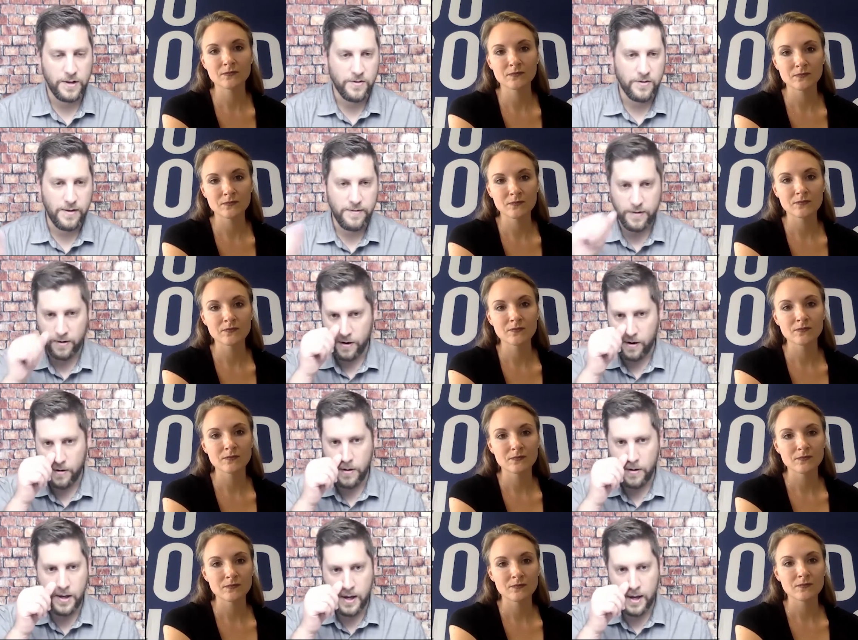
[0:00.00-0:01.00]
Speaker 1: try to figure out
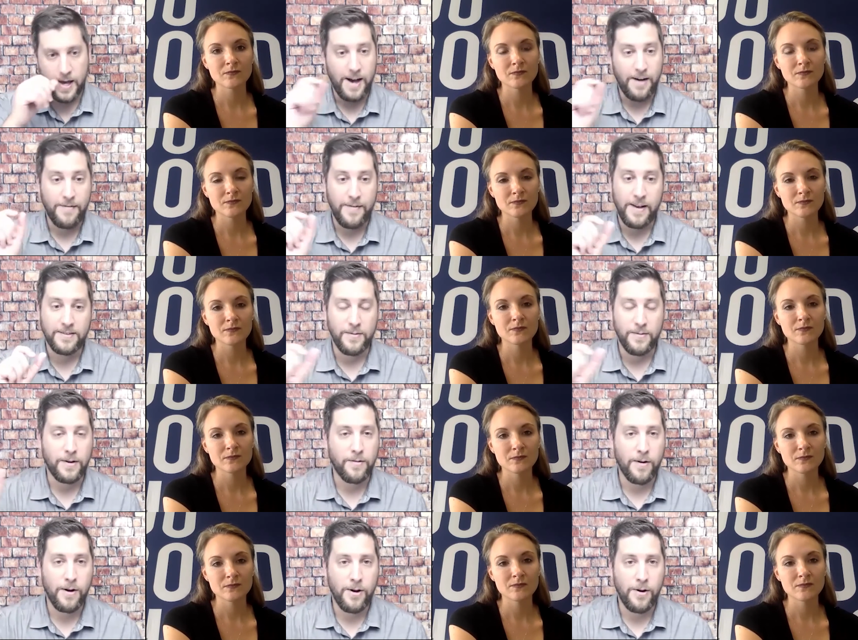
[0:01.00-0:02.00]
how fast can we
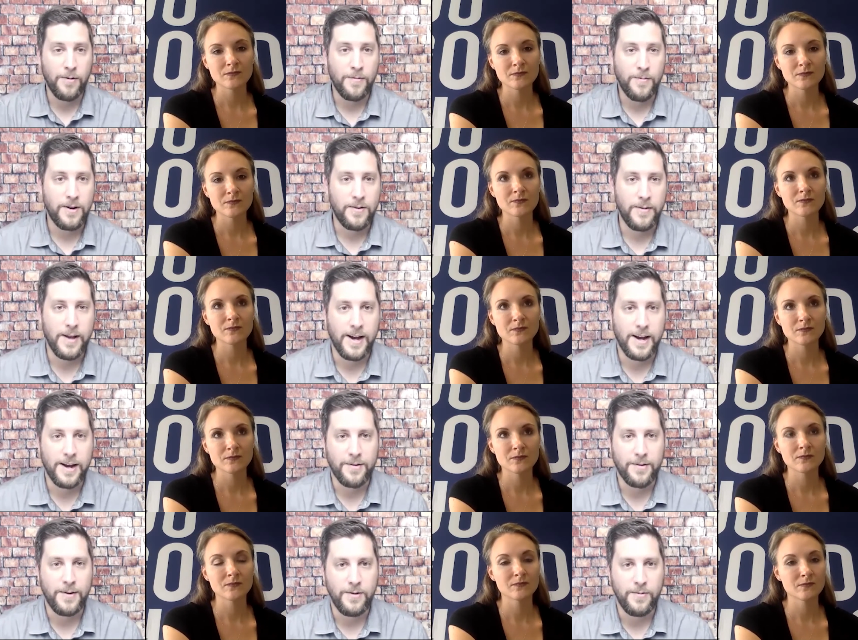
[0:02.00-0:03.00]
grow? When do we
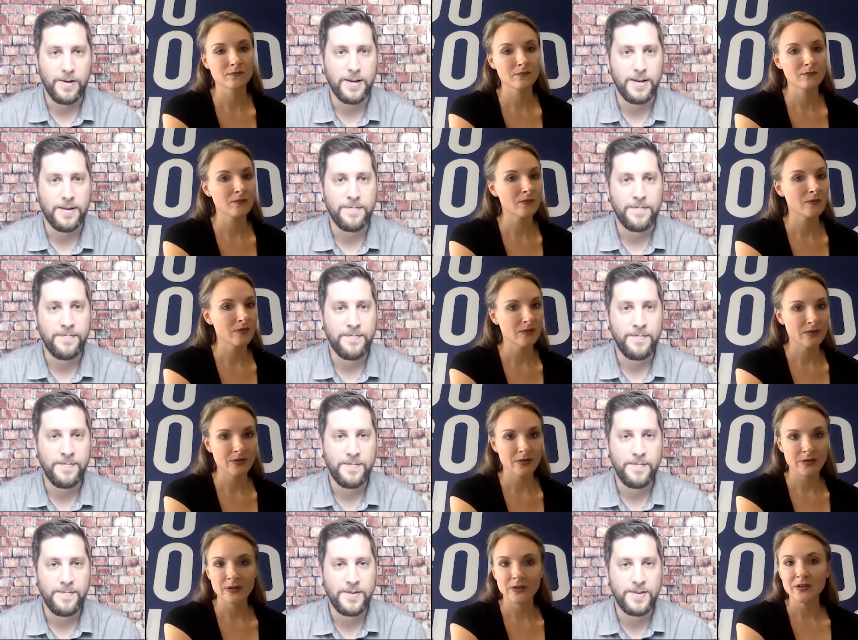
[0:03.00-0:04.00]
hire? When do we
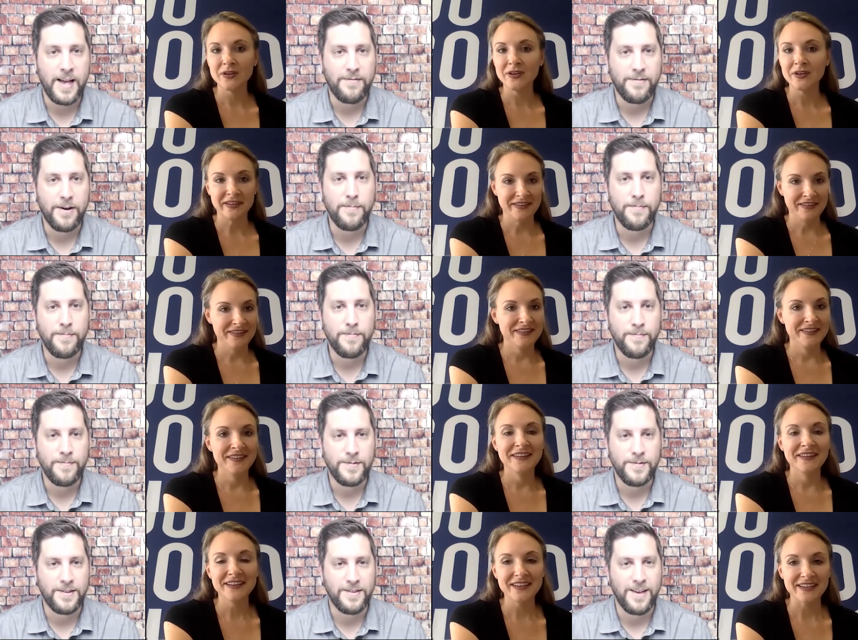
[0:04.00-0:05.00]
staff up,
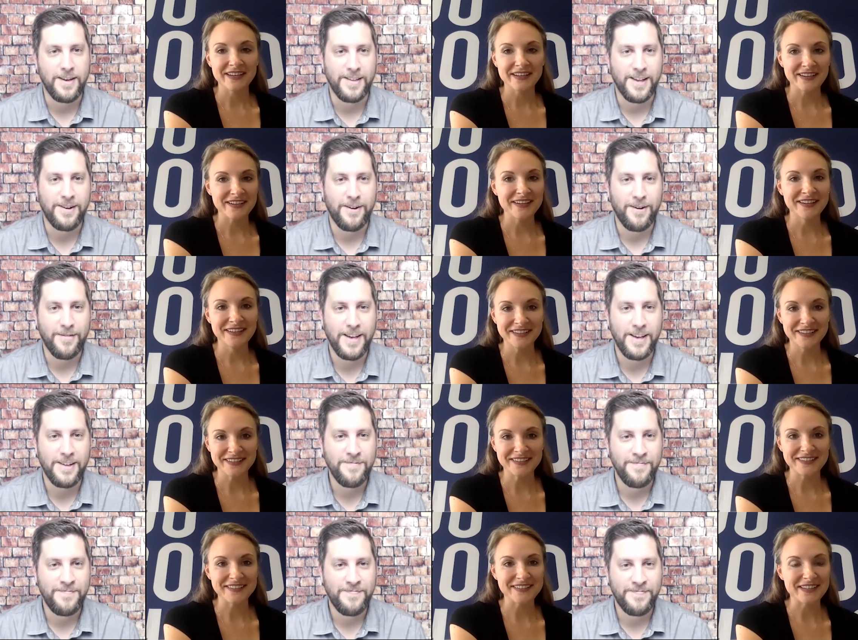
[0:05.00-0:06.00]
scale down, all that?
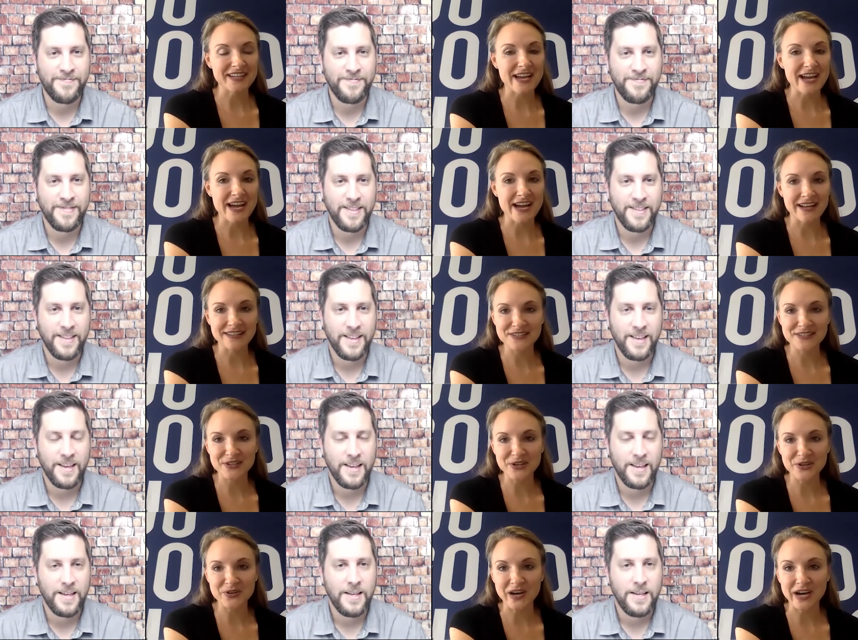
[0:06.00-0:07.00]
Speaker 2: Yeah.
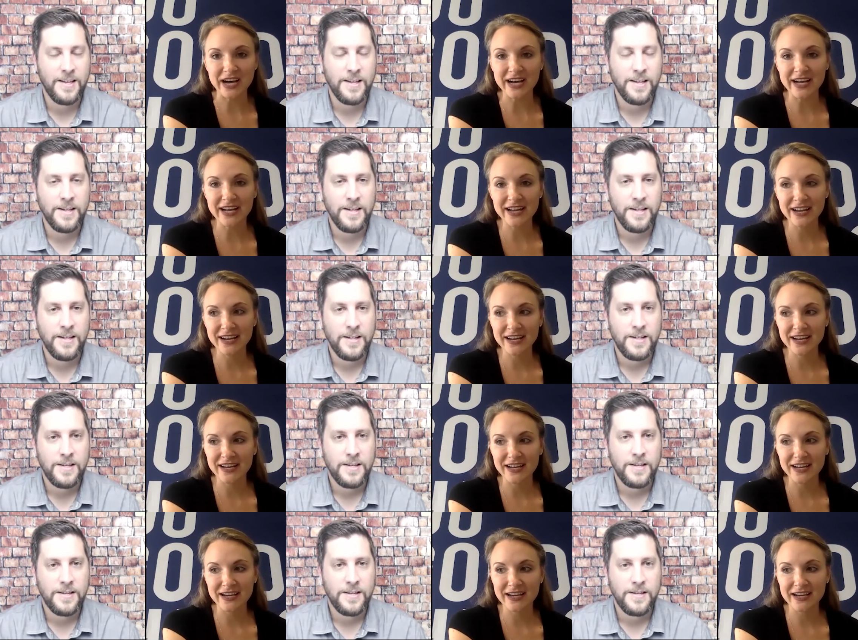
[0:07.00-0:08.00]
So
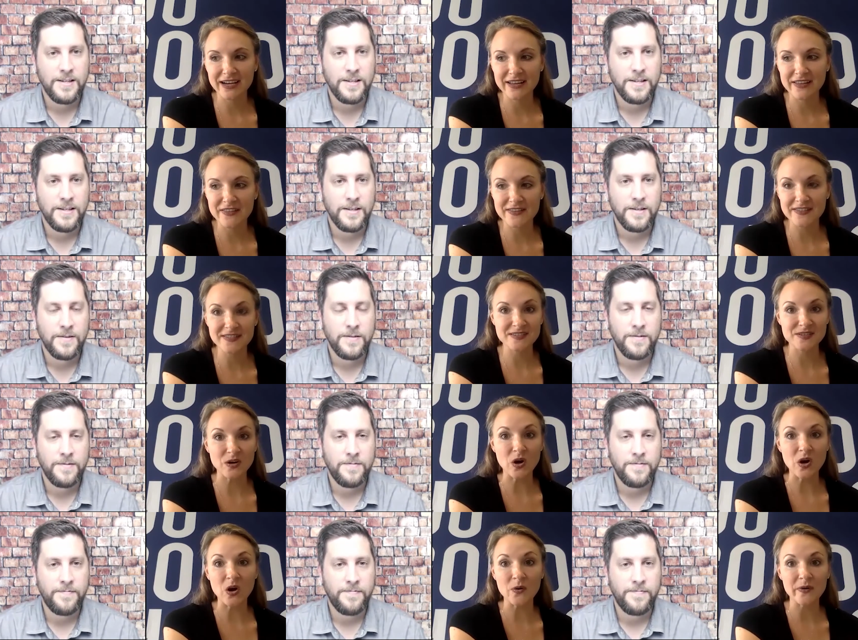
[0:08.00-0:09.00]
this has
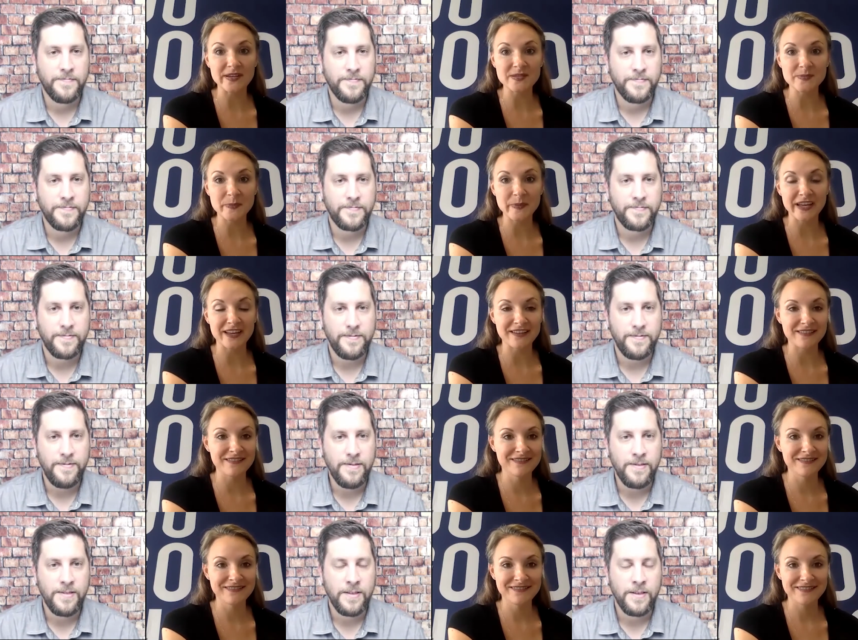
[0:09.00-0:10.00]
always
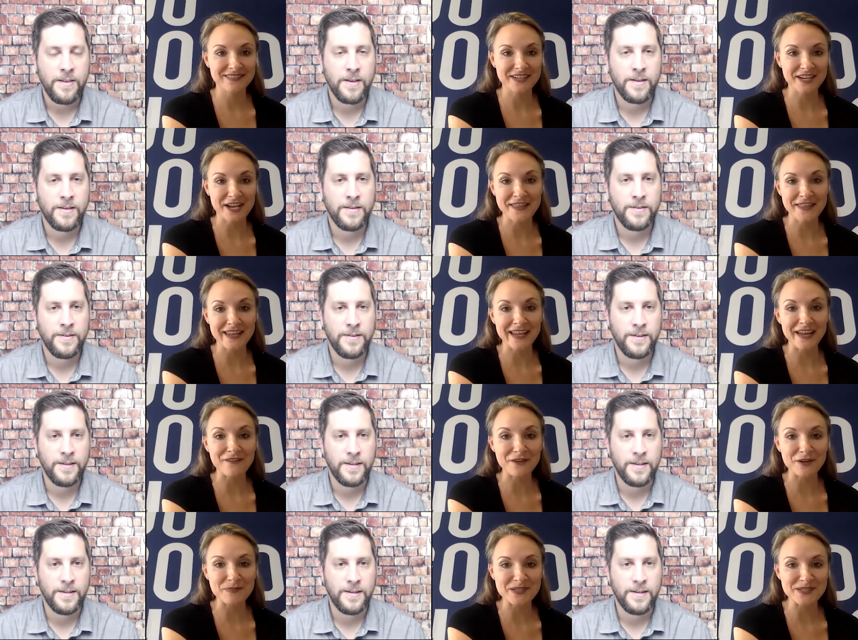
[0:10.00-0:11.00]
been, and I think
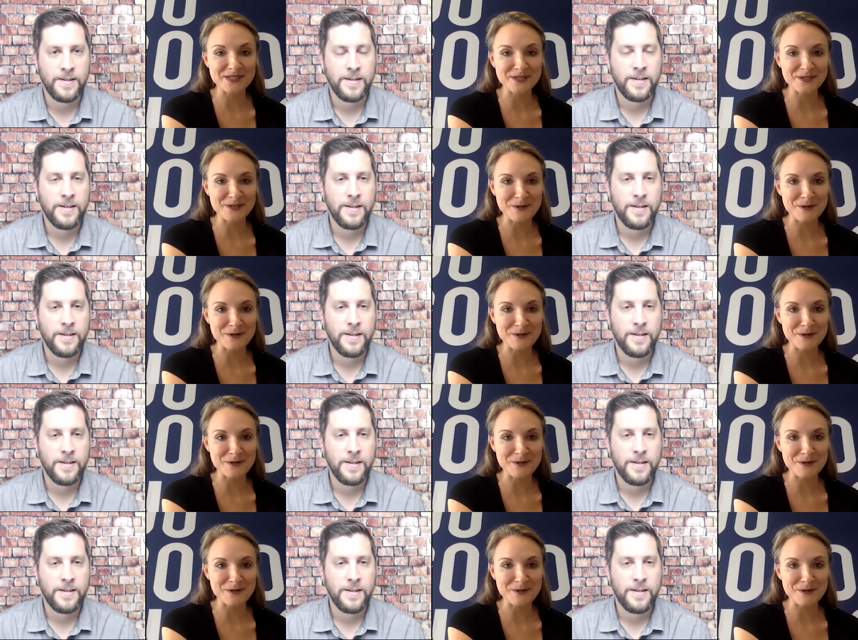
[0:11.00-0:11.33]
every business